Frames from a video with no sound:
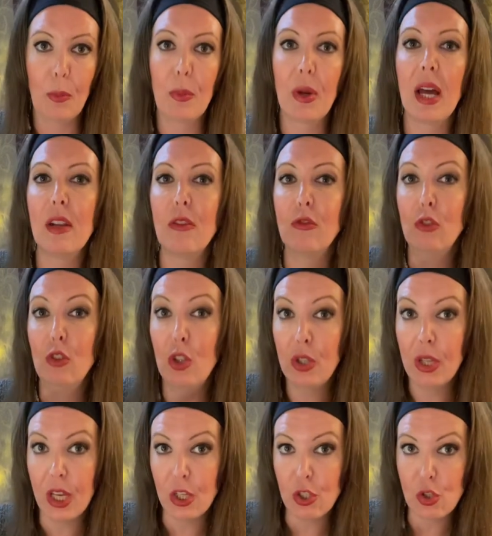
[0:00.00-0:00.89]
kind of
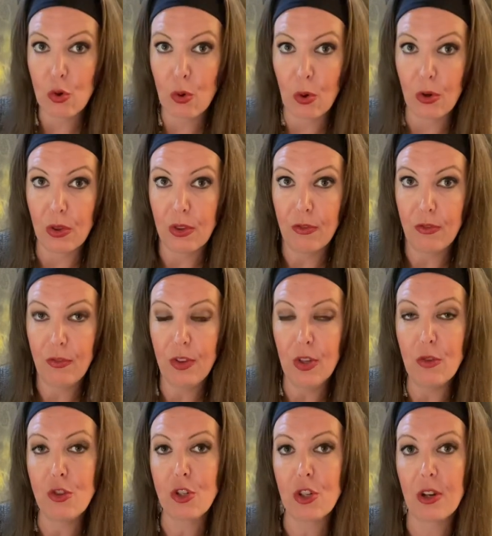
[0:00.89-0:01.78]
looking toward the
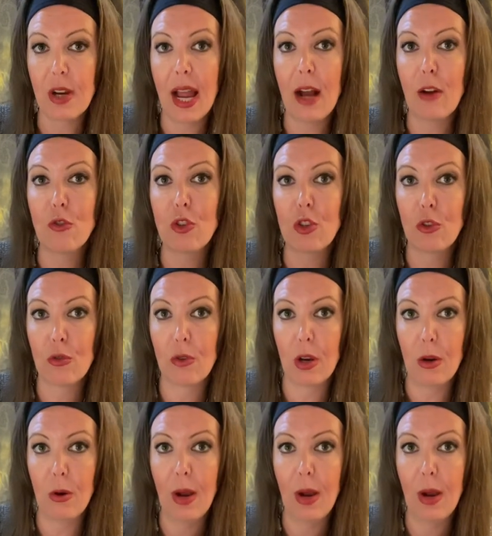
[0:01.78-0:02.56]
future, how to grow,